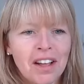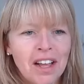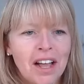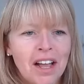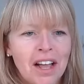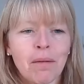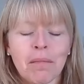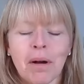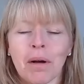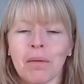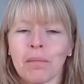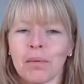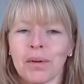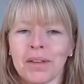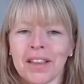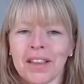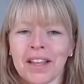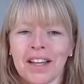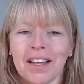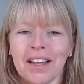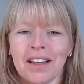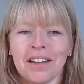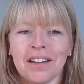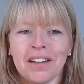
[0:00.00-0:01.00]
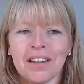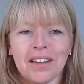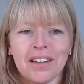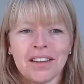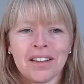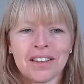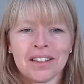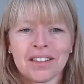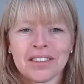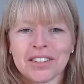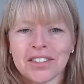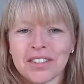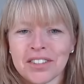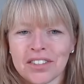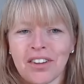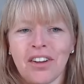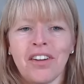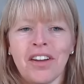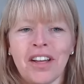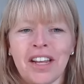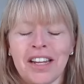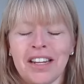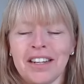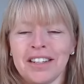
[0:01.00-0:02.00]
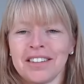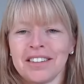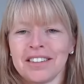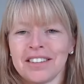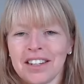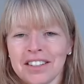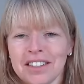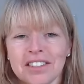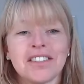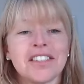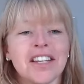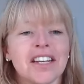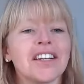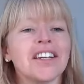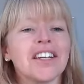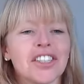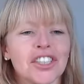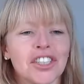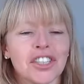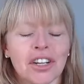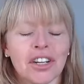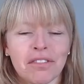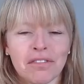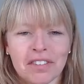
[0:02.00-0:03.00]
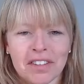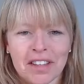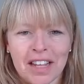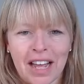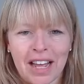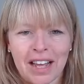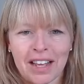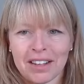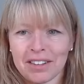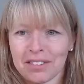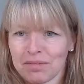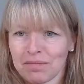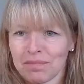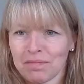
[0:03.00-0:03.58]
come up with a sign, a signature for that